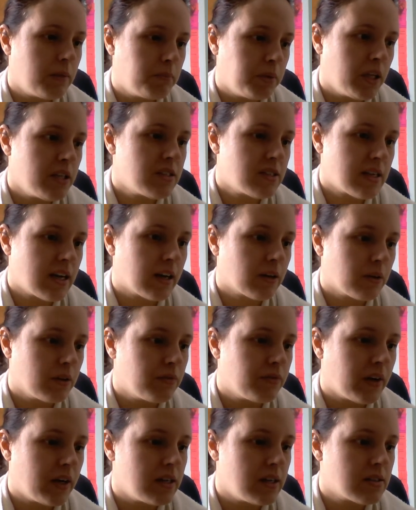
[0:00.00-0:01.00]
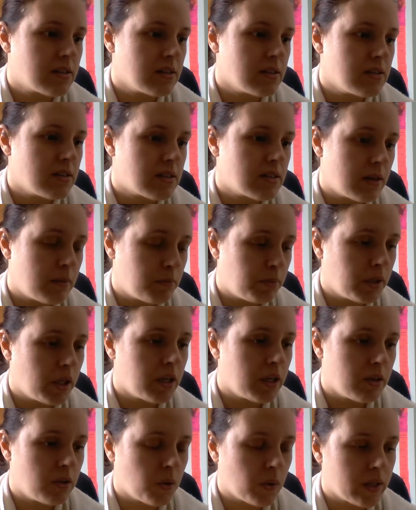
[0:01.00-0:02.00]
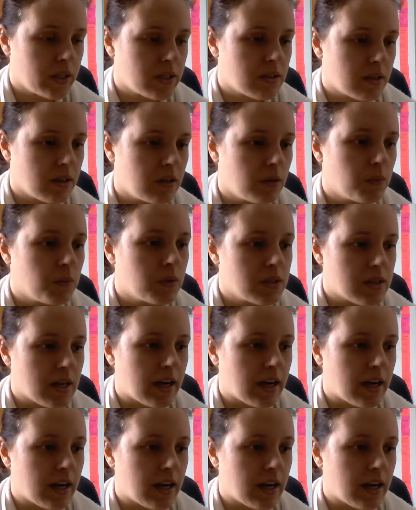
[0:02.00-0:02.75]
blood sacrifices and blood anointing was